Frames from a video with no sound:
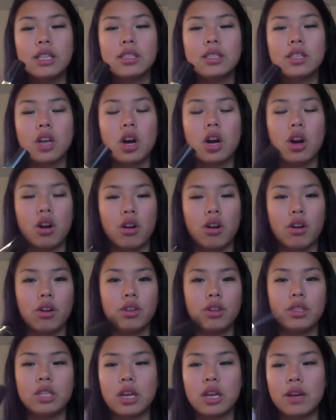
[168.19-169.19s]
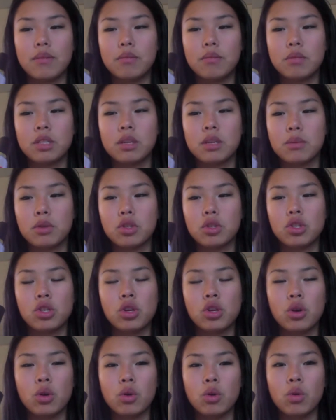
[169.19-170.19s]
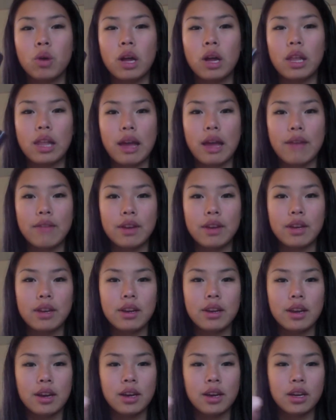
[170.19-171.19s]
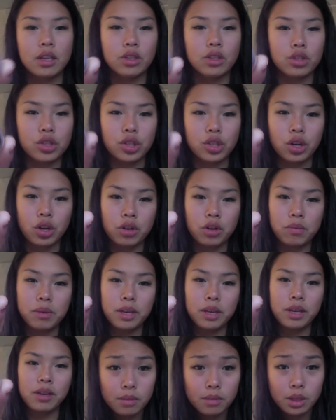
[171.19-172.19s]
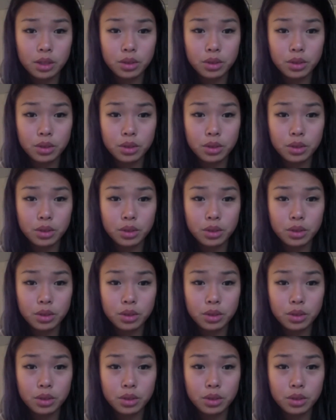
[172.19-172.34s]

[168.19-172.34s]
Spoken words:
It's called, it's number 211 Charming.